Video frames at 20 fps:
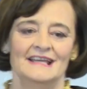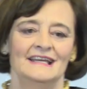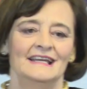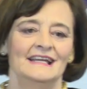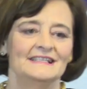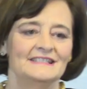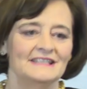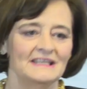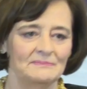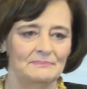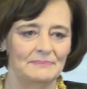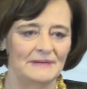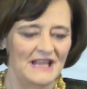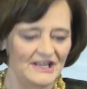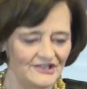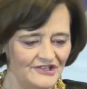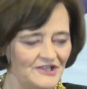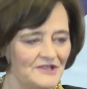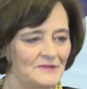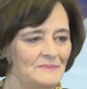it's a
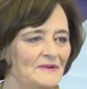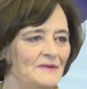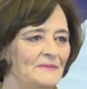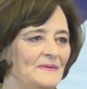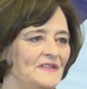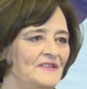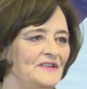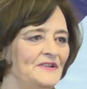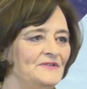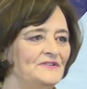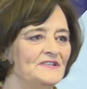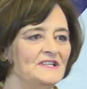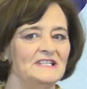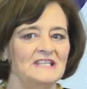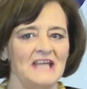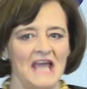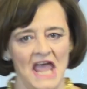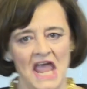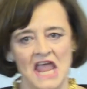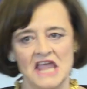pleasure to be with you
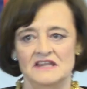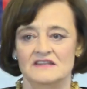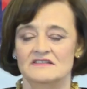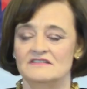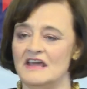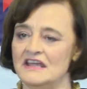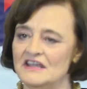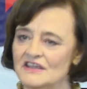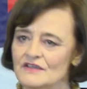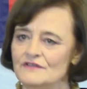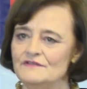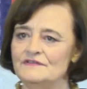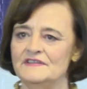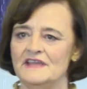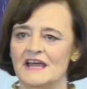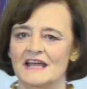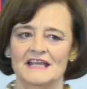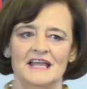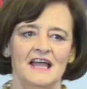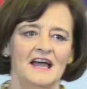today, and thank you for
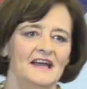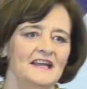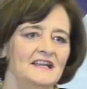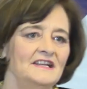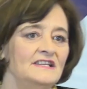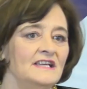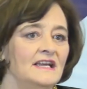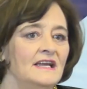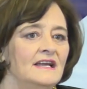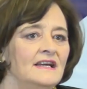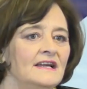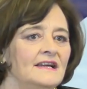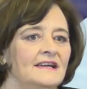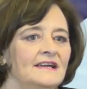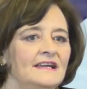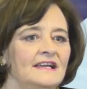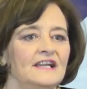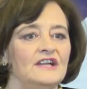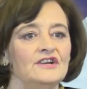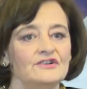that kind
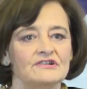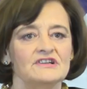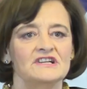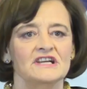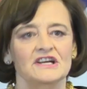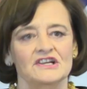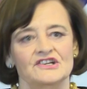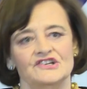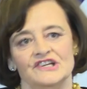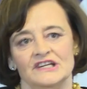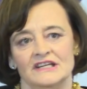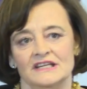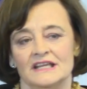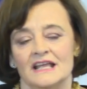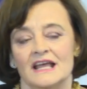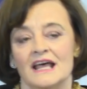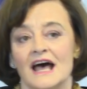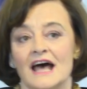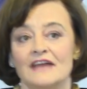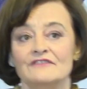introduction
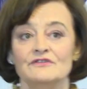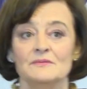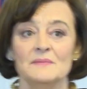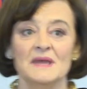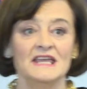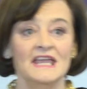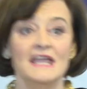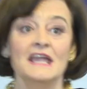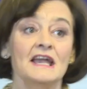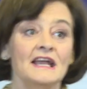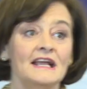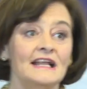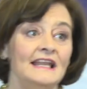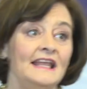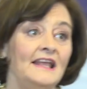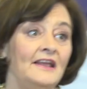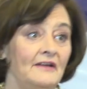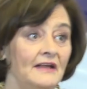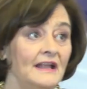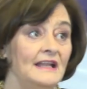and for making it
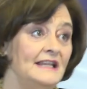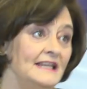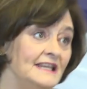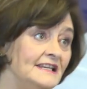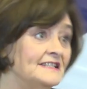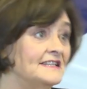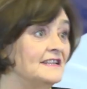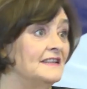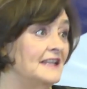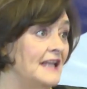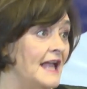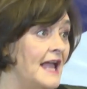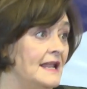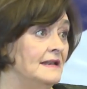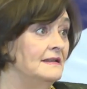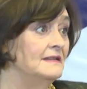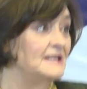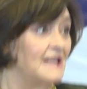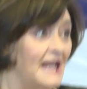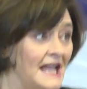clear, at least at the
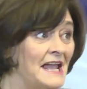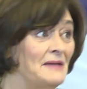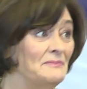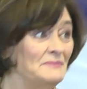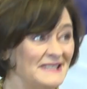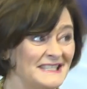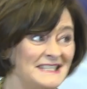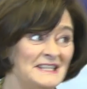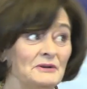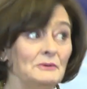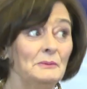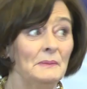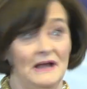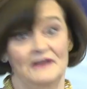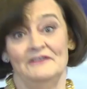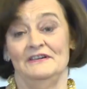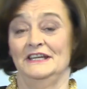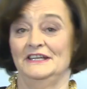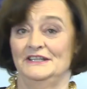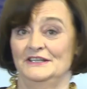end, that I am still
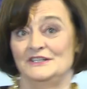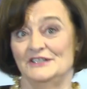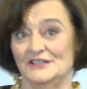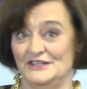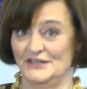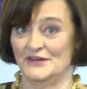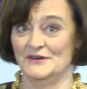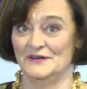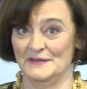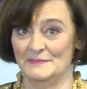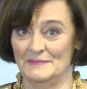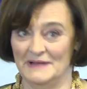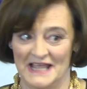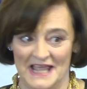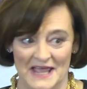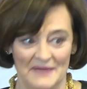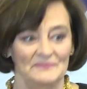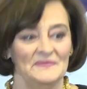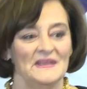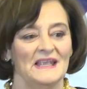married to Tony
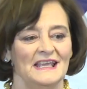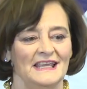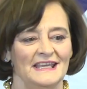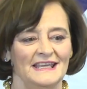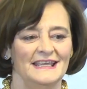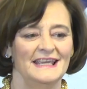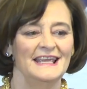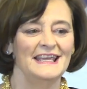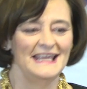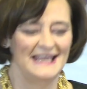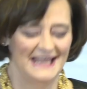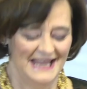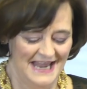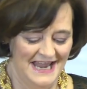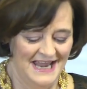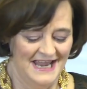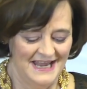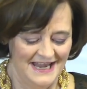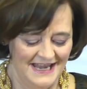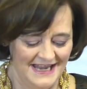Blair,
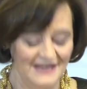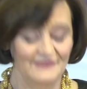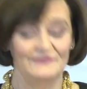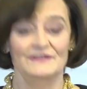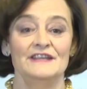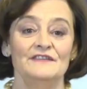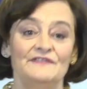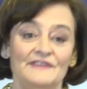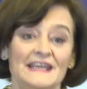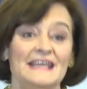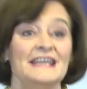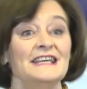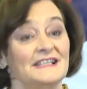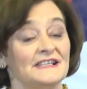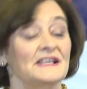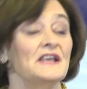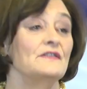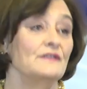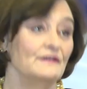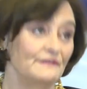even if he
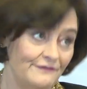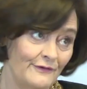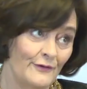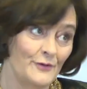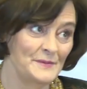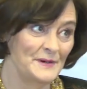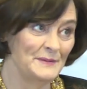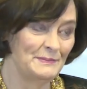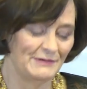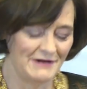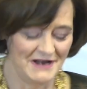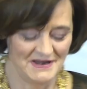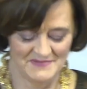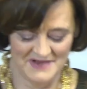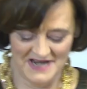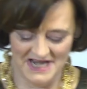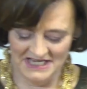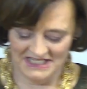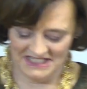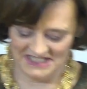is the former Prime
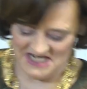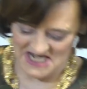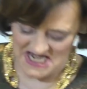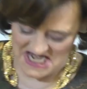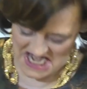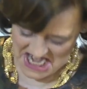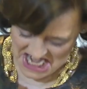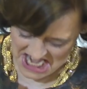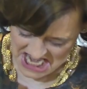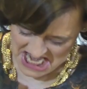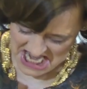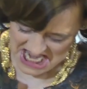Minister.